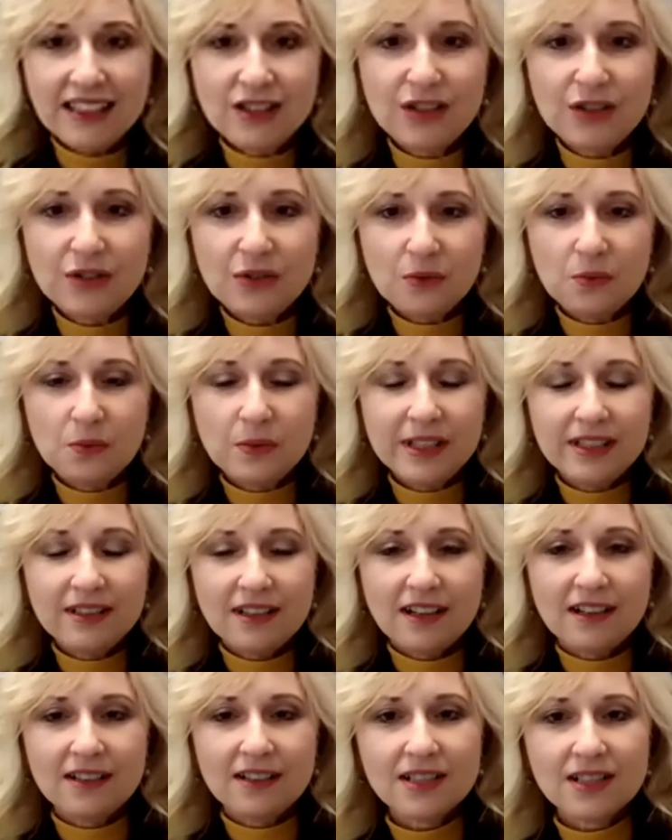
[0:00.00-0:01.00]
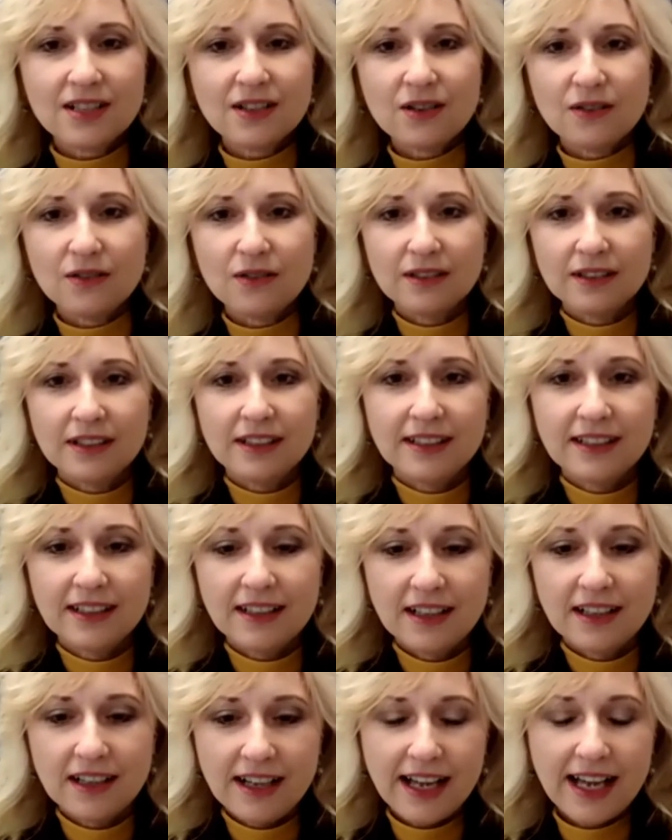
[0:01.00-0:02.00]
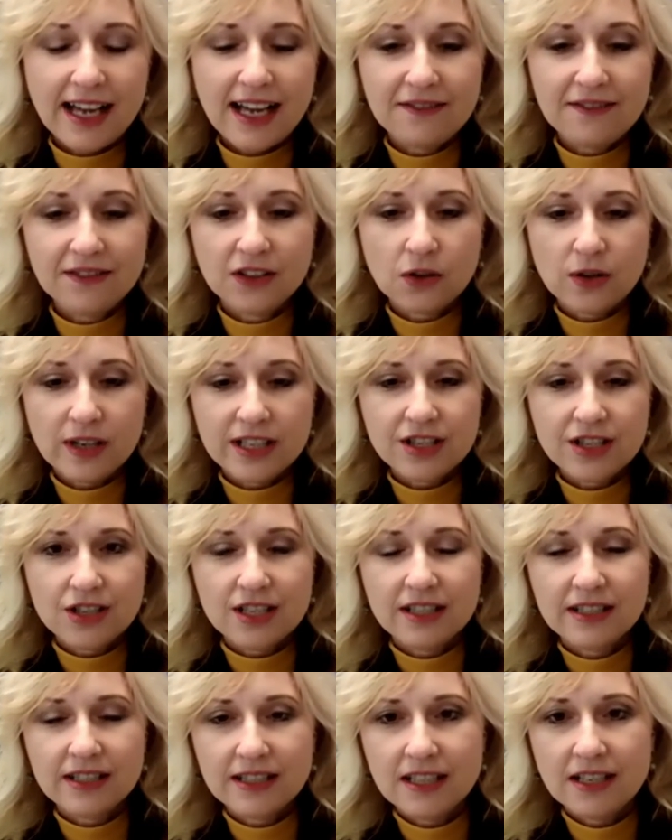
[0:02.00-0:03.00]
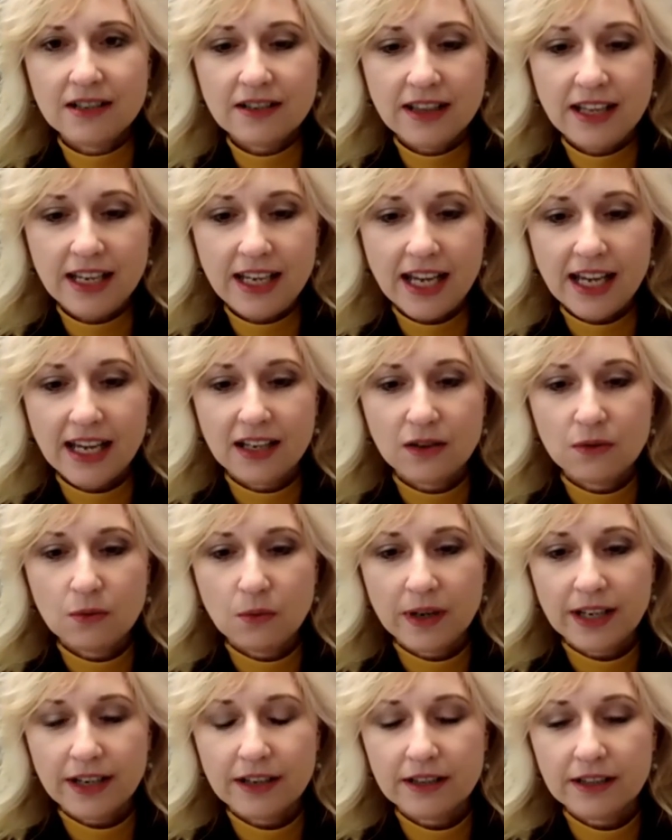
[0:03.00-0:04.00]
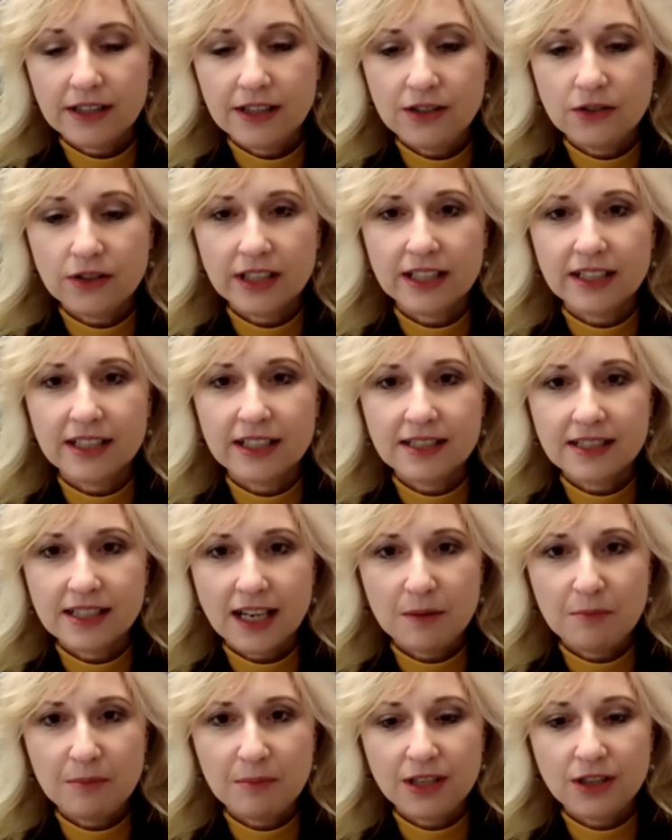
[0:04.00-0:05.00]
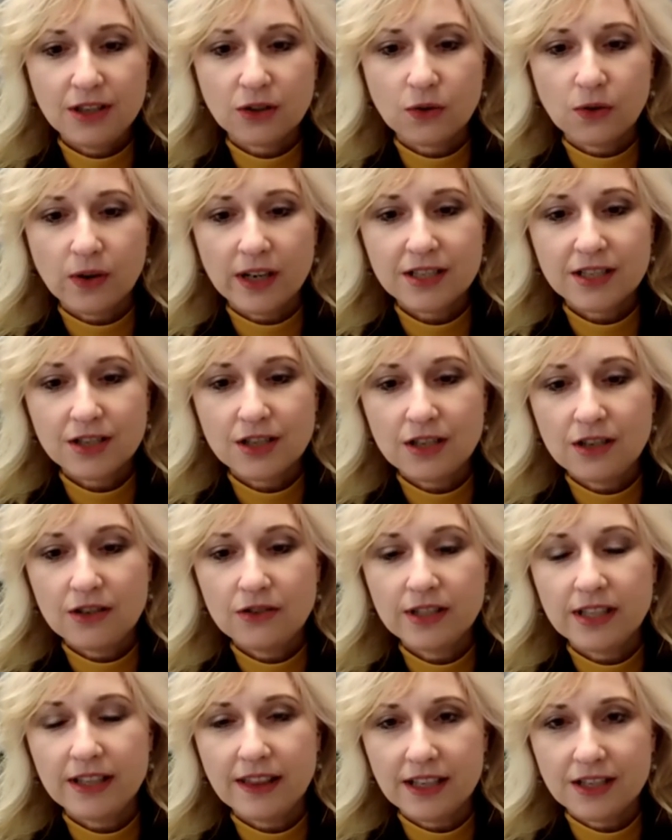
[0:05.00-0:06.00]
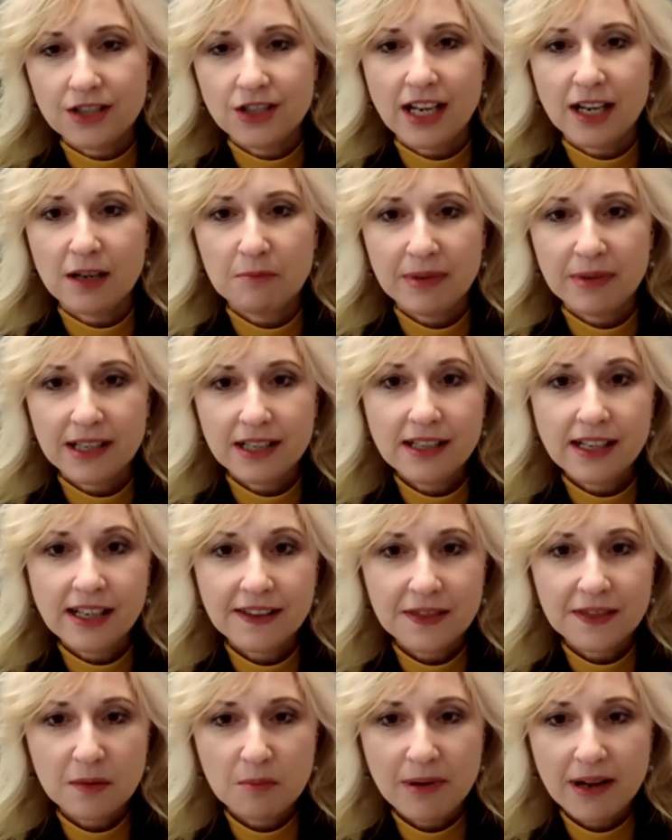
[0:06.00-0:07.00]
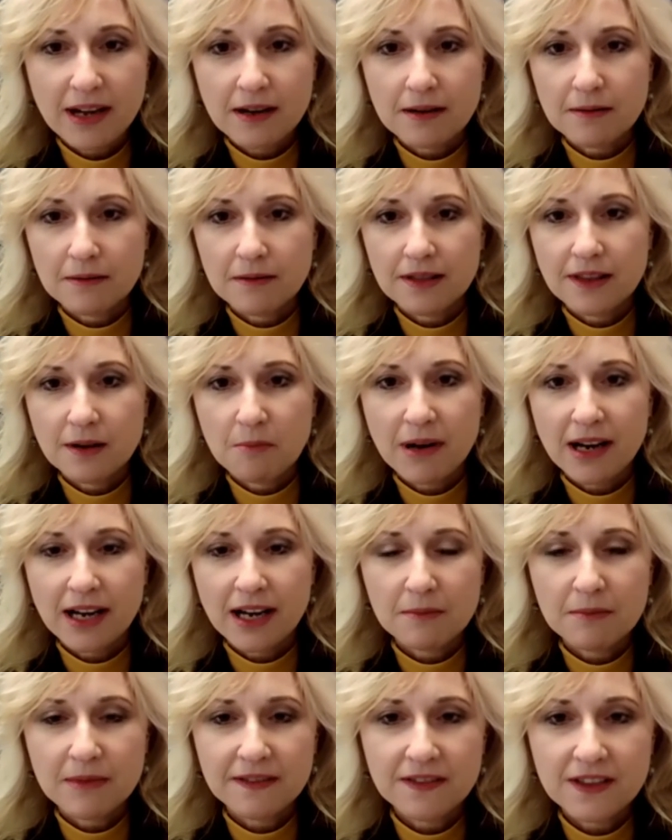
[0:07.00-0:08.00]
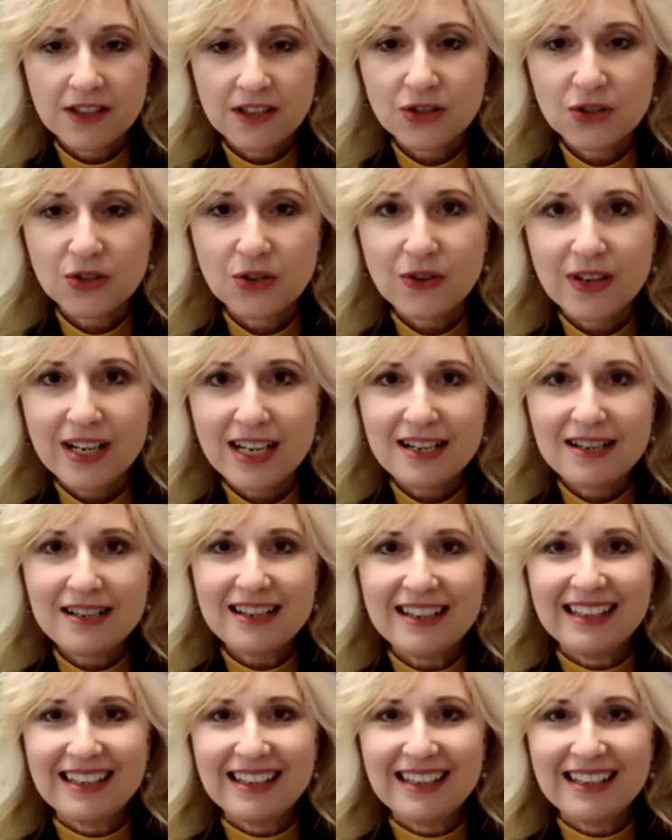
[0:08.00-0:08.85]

too, we'll also have questions near the end where you can type in your question using the chat button at the bottom of the screen.